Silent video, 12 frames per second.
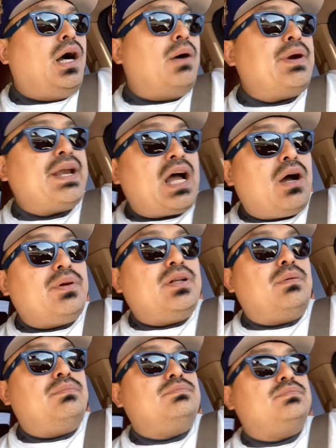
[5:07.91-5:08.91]
right now, you
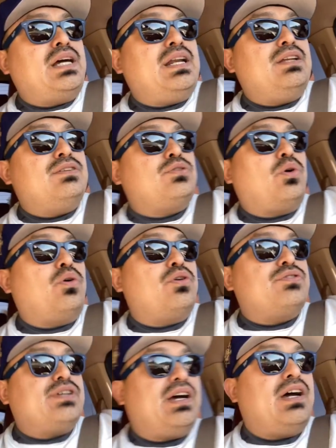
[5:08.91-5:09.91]
know, I'm heading
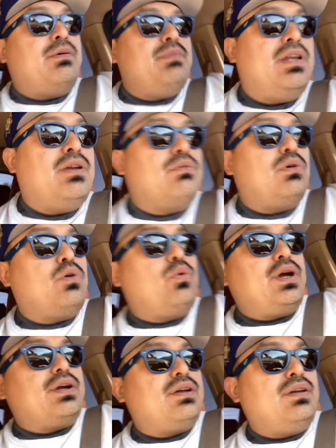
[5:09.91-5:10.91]
towards a meeting real
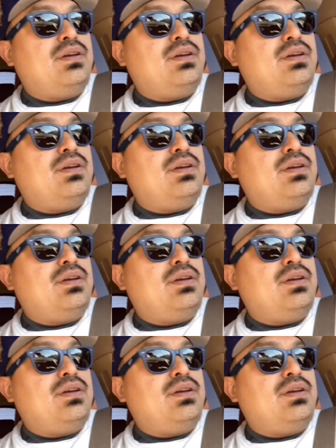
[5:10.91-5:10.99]
quick.